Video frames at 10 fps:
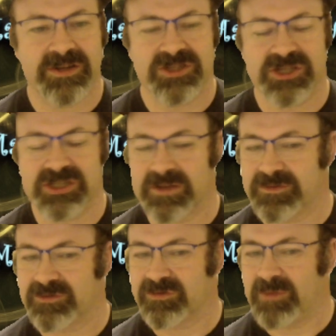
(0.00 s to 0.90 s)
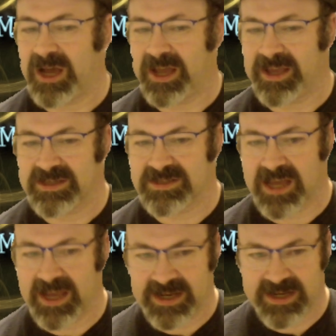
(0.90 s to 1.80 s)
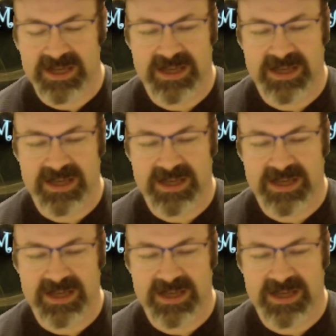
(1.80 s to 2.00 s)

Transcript: she suffers from high anxiety,